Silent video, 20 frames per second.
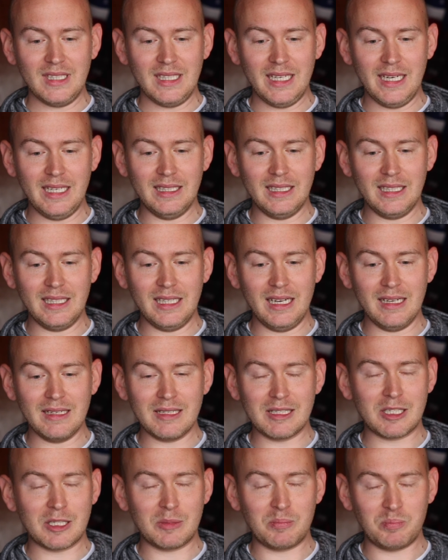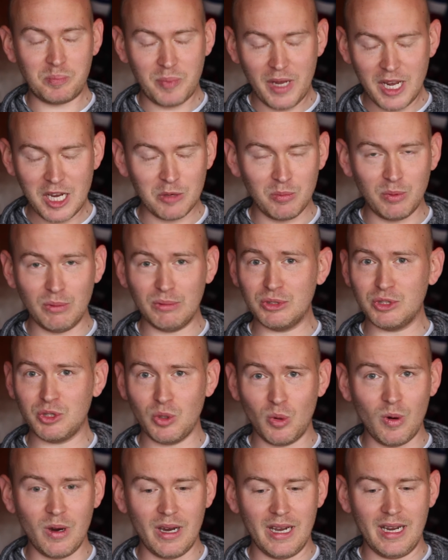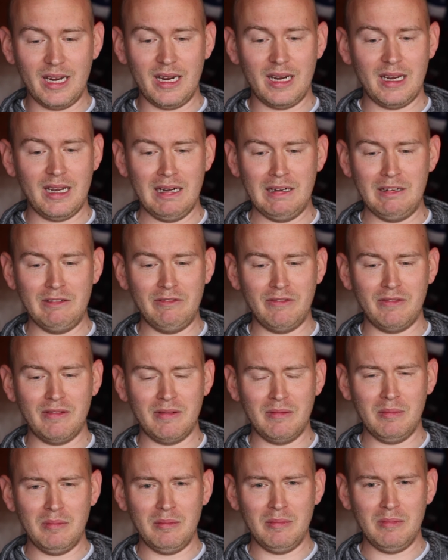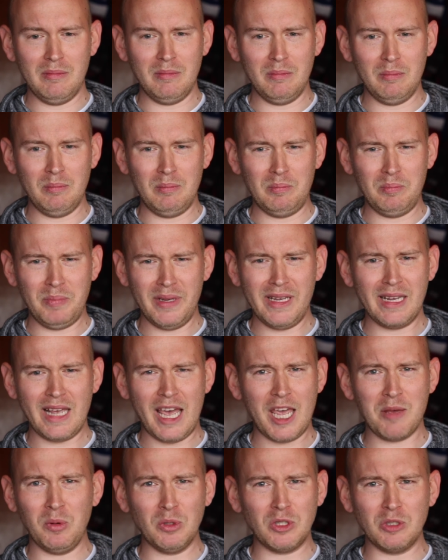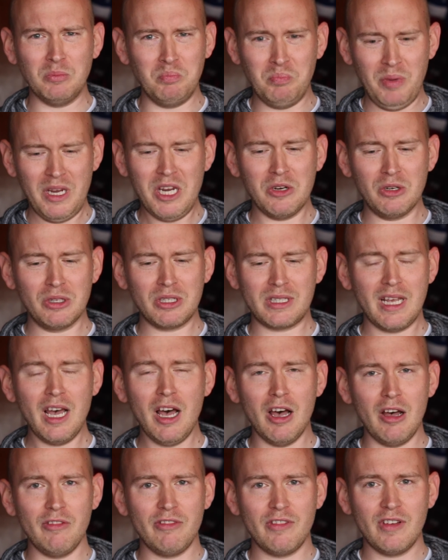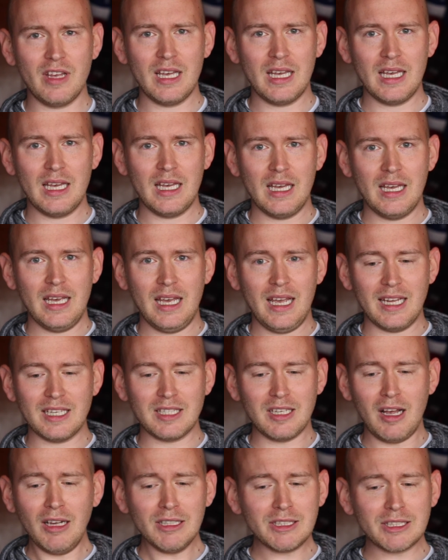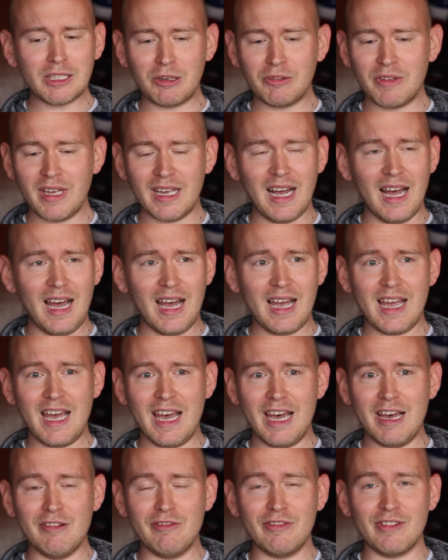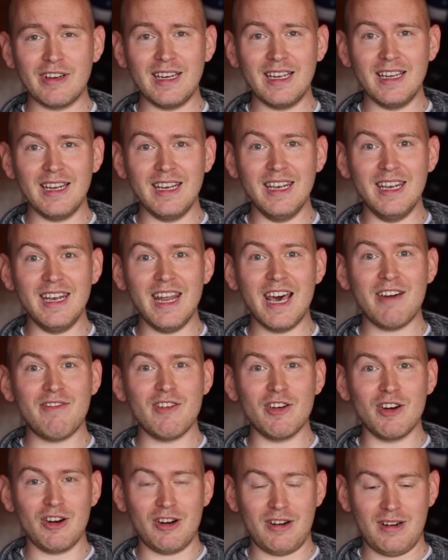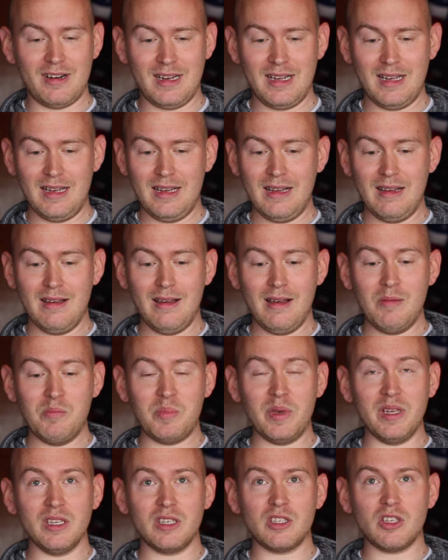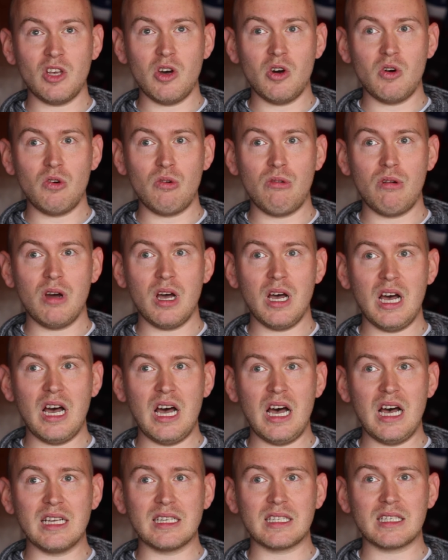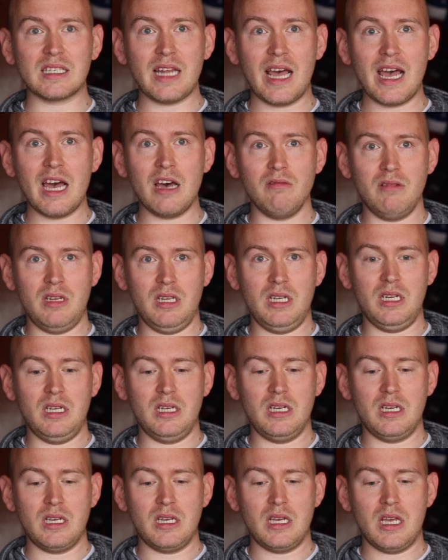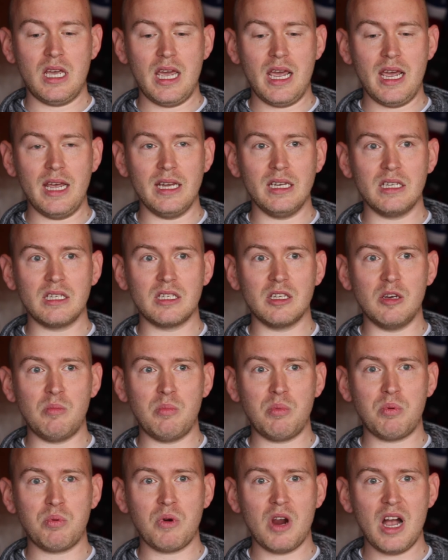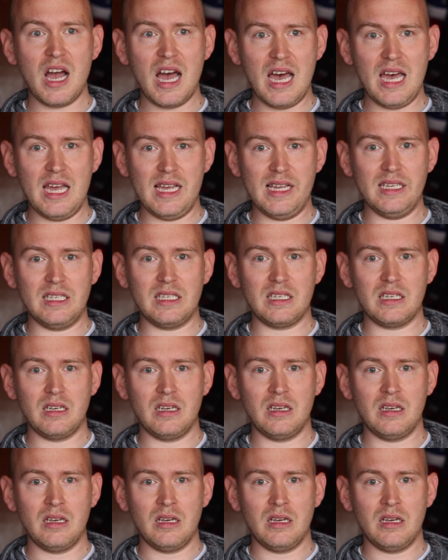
and the unspeakable joy of being able to be yourself. It's also that I have never been so astounded and surprised